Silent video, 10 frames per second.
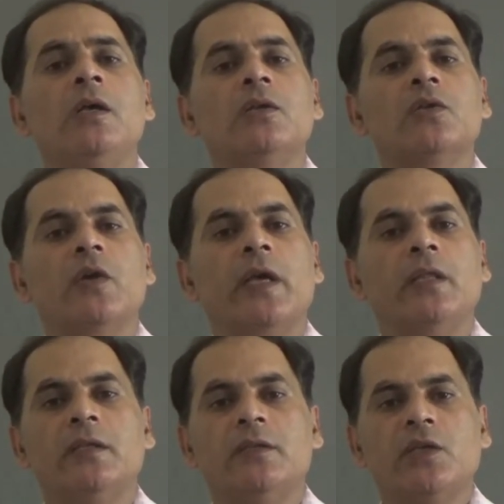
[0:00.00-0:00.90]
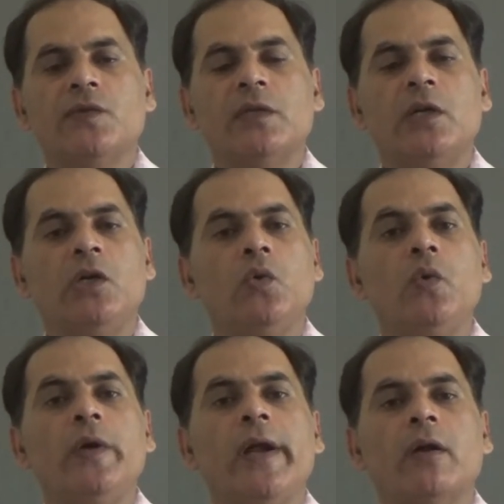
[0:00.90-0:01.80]
So in this situation
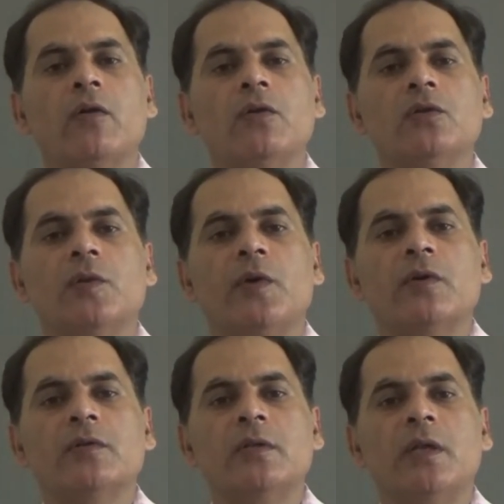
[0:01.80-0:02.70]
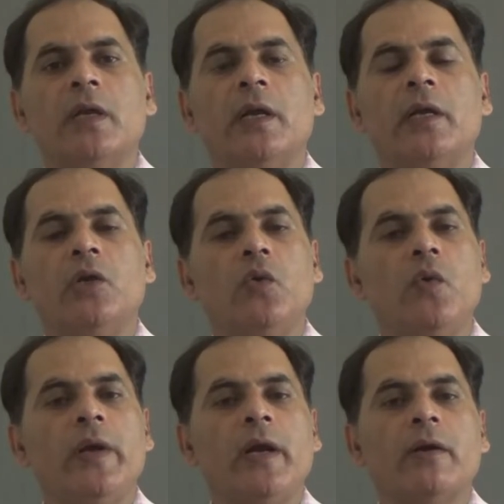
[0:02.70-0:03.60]
2 electrons of oxygen and
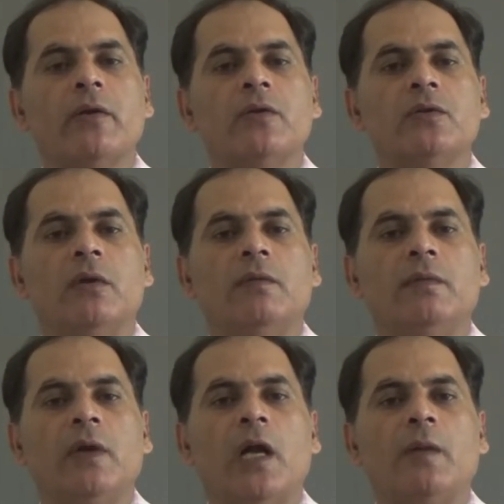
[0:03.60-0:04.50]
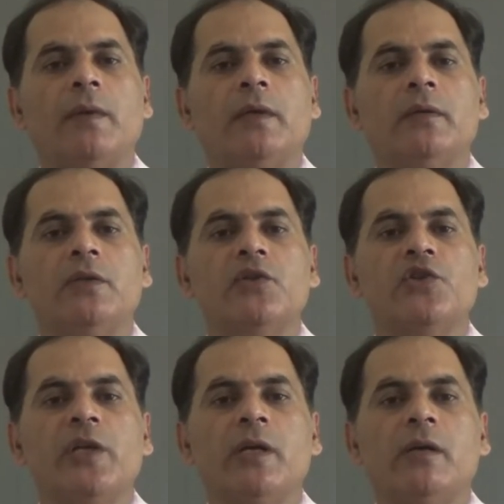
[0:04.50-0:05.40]
2 electrons of carbon
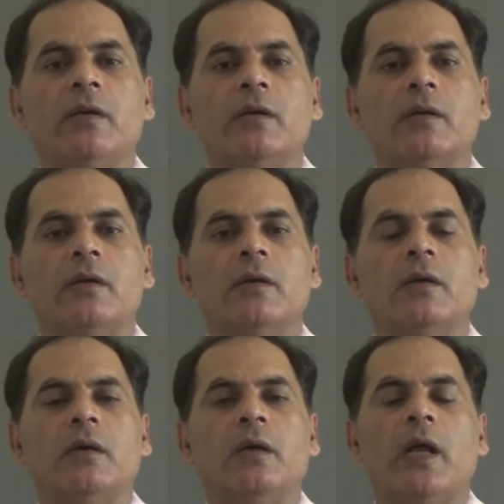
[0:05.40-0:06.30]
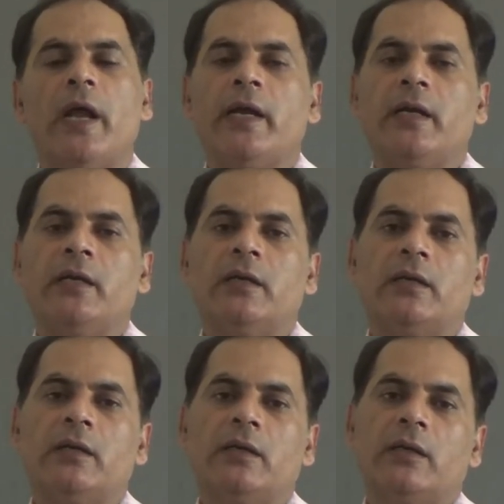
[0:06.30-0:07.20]
share and
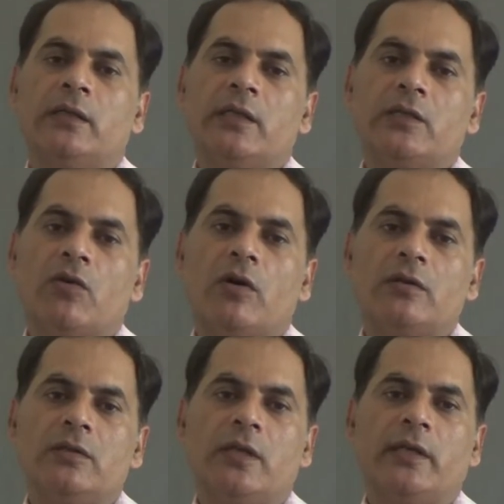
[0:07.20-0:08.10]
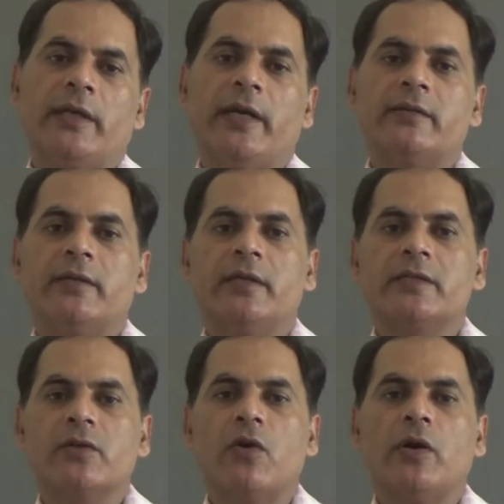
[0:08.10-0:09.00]
this oxygen gets its
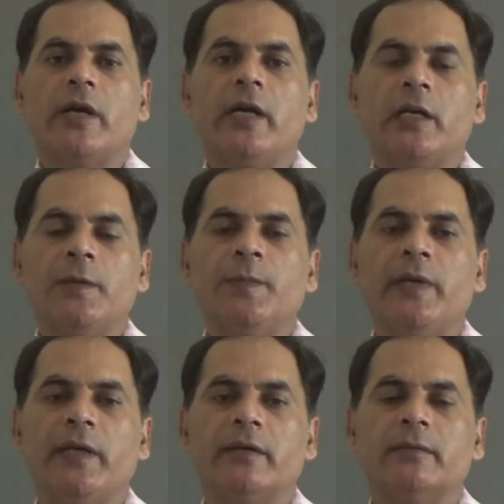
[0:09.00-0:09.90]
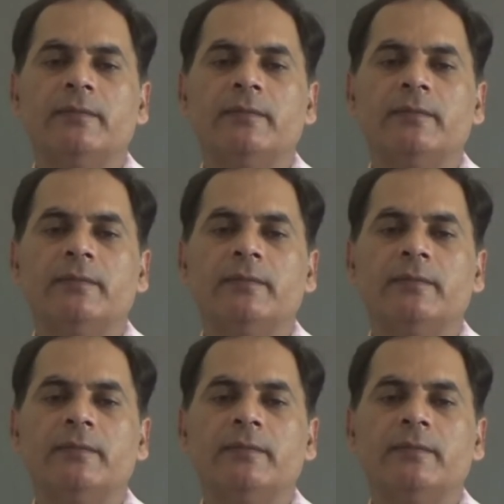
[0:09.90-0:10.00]
octet complete.